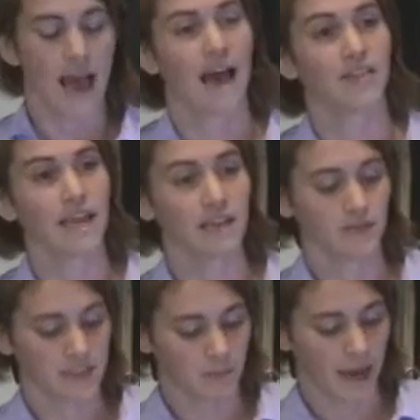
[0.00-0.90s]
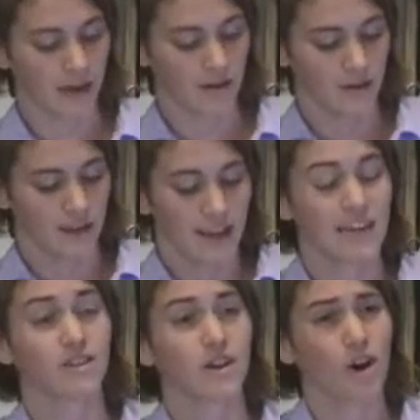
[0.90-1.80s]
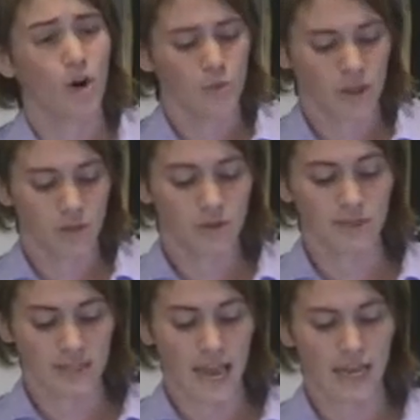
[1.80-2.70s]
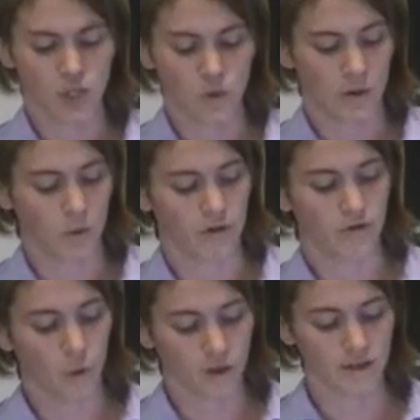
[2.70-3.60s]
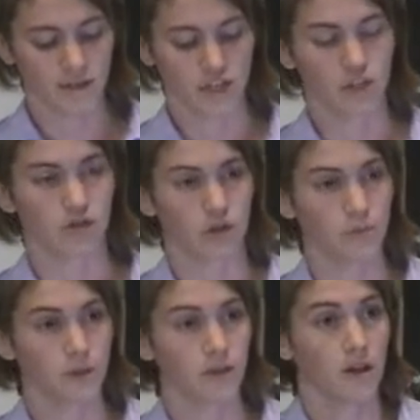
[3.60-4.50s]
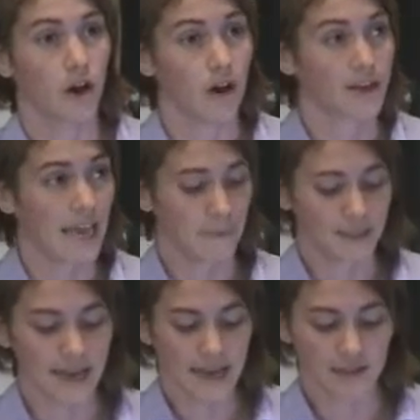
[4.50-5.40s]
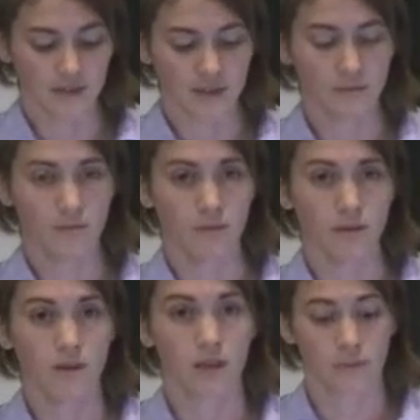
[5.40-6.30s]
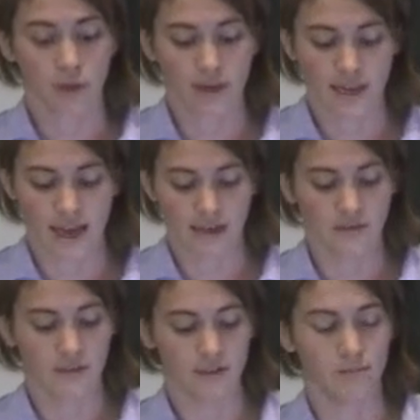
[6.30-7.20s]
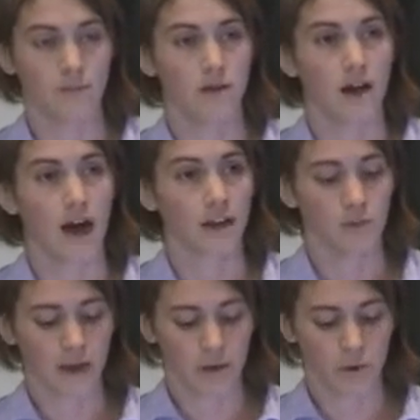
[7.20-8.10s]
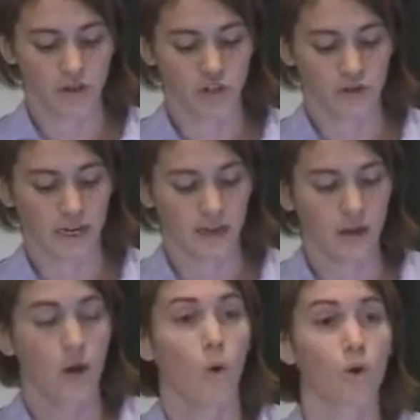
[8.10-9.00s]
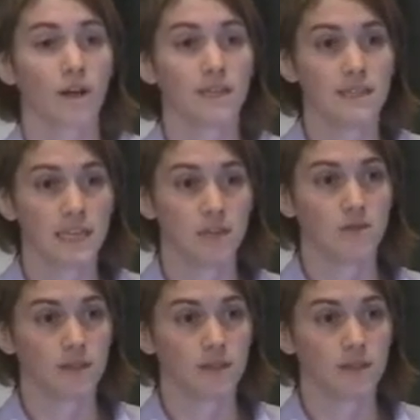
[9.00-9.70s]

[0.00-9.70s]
At the end of this panel, it is our hope that you will stay and join one of 4 discussion groups on campus activism, community activism, Occupy Wall Street, or a continued